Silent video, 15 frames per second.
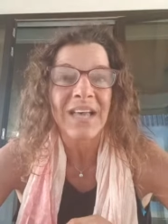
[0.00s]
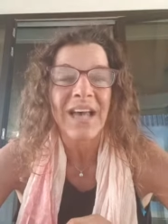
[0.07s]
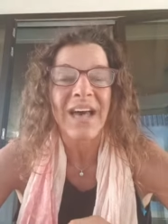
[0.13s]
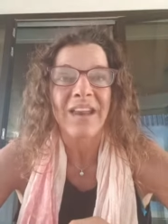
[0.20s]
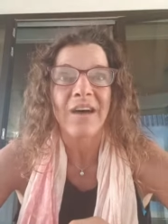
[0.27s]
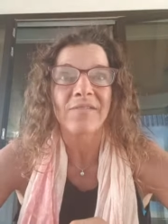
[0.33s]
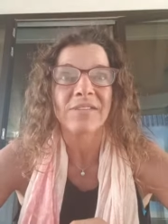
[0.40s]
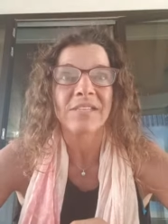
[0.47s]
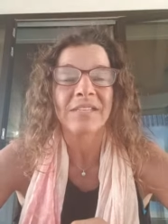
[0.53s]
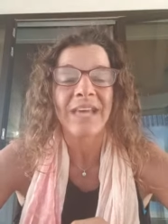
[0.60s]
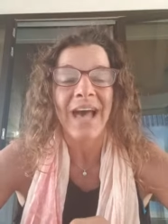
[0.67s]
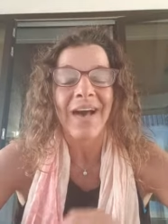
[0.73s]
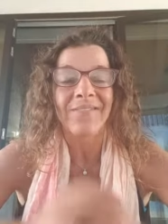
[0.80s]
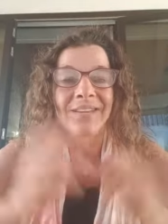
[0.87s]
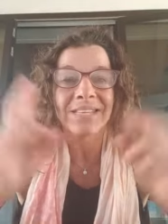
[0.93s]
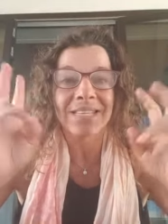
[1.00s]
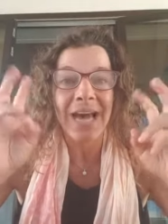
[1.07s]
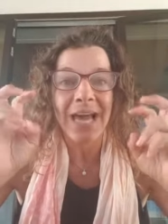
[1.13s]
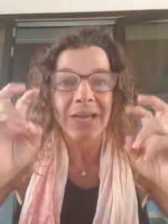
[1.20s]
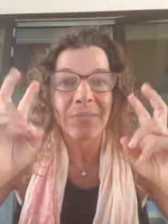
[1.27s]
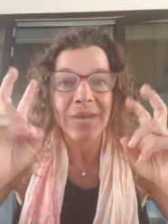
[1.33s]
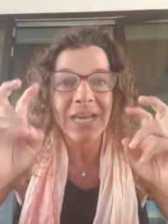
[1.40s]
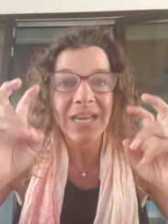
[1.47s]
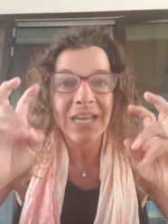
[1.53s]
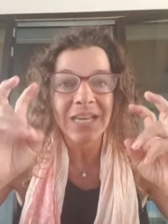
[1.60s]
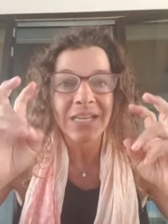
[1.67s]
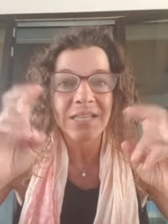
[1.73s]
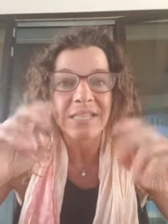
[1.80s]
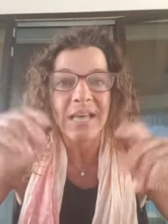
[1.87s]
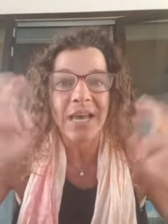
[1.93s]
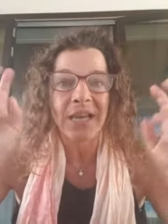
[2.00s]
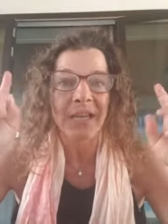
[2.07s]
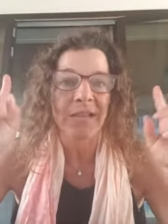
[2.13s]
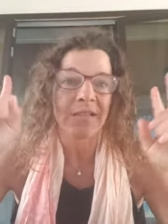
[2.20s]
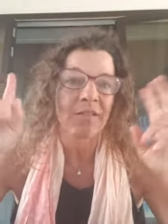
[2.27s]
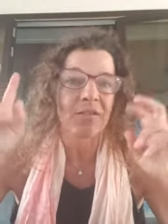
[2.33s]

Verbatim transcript: and obviously having diabetes and